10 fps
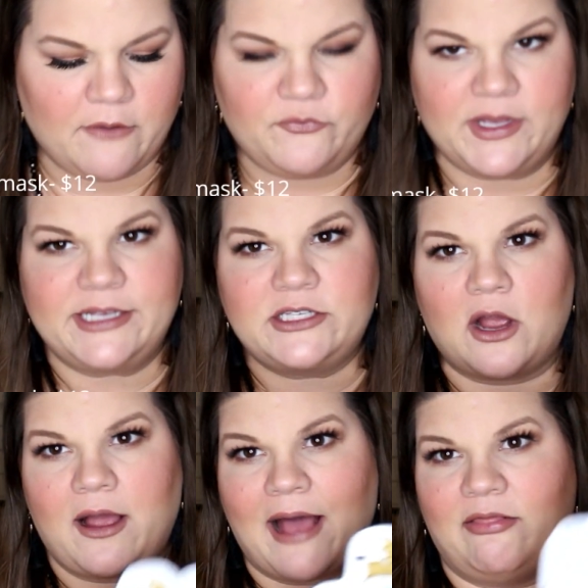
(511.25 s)
These are,
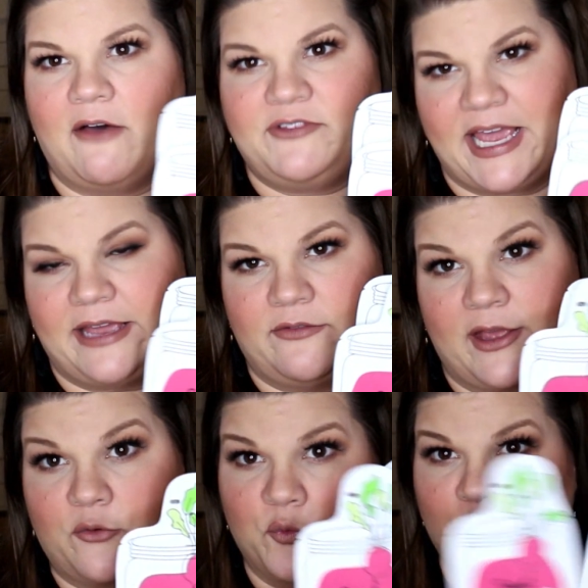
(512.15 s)
I love taking
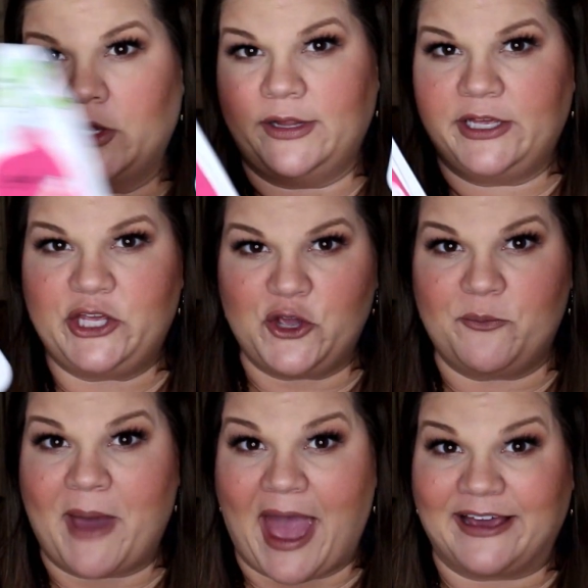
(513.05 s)
like really
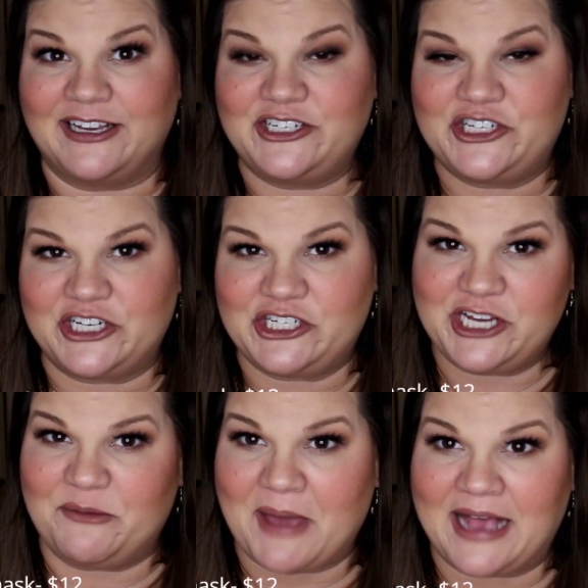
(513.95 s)
cute packaged
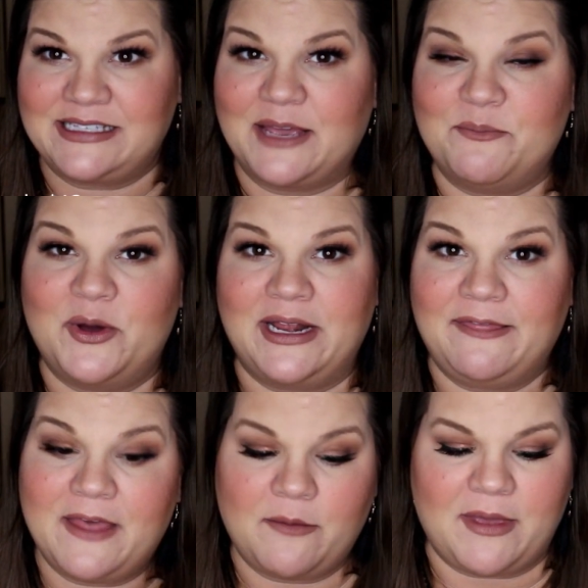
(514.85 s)
sheet masks and
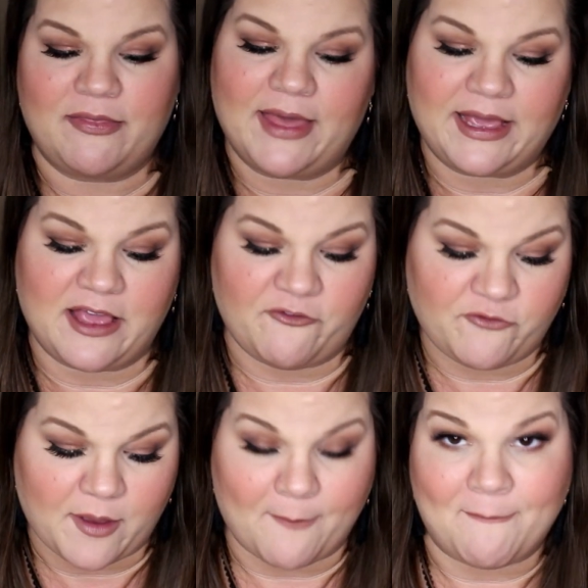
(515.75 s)
putting them in like
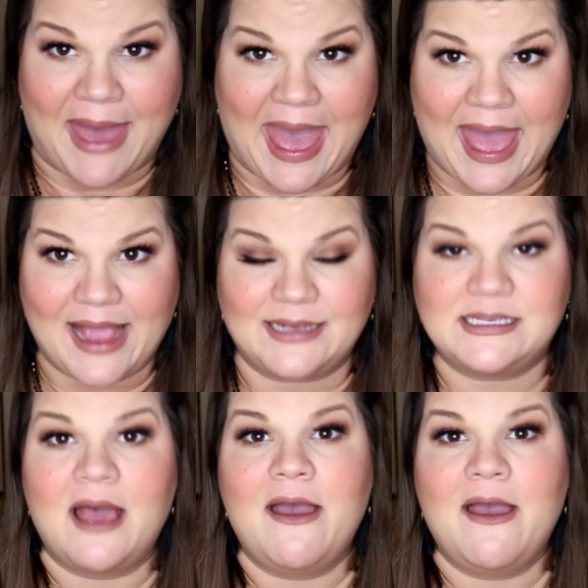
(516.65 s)
gift bags